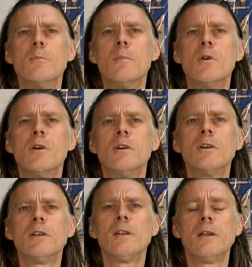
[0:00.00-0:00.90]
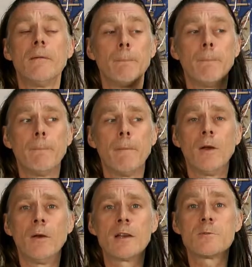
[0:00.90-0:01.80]
more
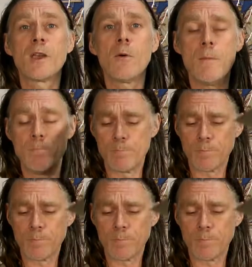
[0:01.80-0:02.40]
as we go on.